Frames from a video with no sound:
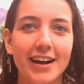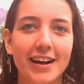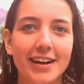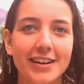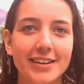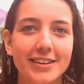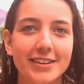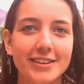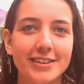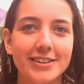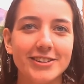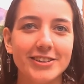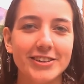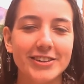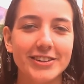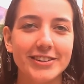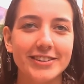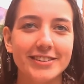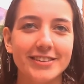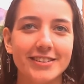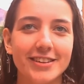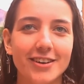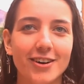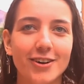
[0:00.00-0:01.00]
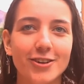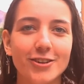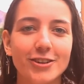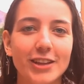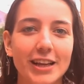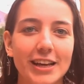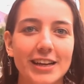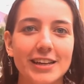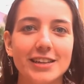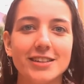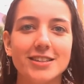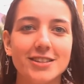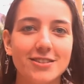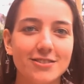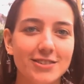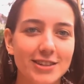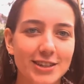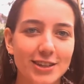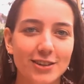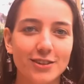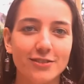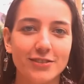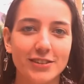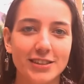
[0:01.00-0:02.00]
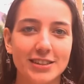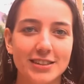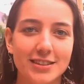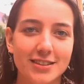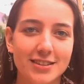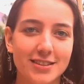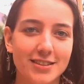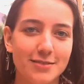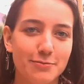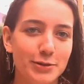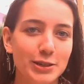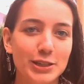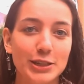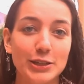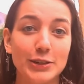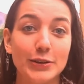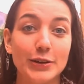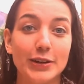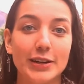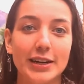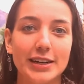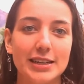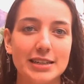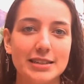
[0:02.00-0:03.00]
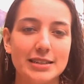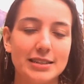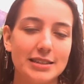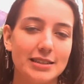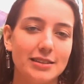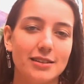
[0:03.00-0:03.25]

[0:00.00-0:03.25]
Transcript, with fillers: you know, the whole history of it is pretty crazy.